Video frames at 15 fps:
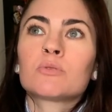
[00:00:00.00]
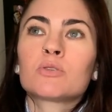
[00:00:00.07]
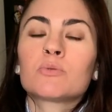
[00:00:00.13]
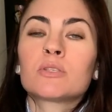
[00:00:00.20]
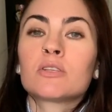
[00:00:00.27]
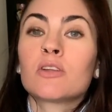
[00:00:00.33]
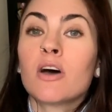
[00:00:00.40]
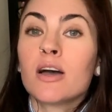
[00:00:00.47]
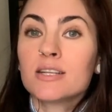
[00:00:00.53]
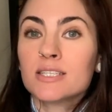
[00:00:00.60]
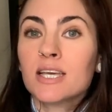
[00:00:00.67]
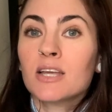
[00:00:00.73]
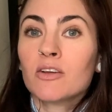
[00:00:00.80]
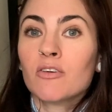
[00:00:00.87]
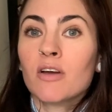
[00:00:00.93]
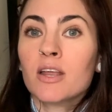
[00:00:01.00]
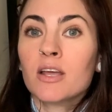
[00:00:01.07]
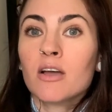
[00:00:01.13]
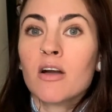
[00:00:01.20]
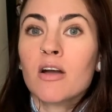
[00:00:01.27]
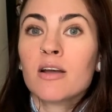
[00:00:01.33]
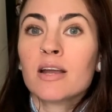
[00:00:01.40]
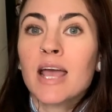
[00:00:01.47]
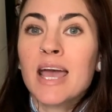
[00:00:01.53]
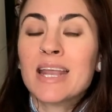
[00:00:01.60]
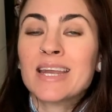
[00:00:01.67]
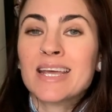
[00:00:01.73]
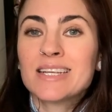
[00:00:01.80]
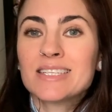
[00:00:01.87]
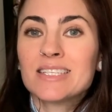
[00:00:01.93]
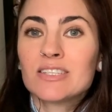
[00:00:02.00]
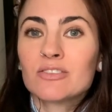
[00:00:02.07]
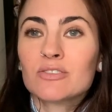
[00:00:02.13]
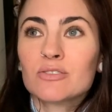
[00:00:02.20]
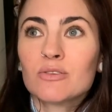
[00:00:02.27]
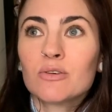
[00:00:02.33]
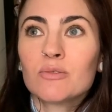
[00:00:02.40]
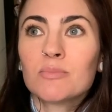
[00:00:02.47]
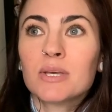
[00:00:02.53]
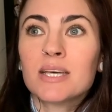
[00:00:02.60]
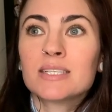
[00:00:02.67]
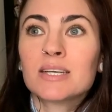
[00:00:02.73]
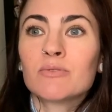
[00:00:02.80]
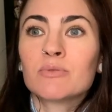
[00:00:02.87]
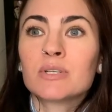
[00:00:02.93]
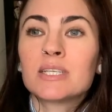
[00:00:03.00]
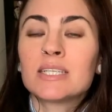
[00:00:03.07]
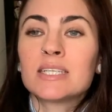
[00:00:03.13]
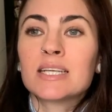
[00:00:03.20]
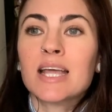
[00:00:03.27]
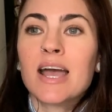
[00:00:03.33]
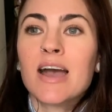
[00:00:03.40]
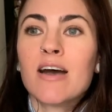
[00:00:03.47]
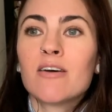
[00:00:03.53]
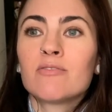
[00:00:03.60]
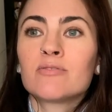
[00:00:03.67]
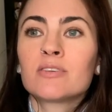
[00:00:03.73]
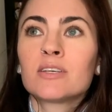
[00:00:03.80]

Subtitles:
which was not to get a credit card at 19 years old, because I really didn't have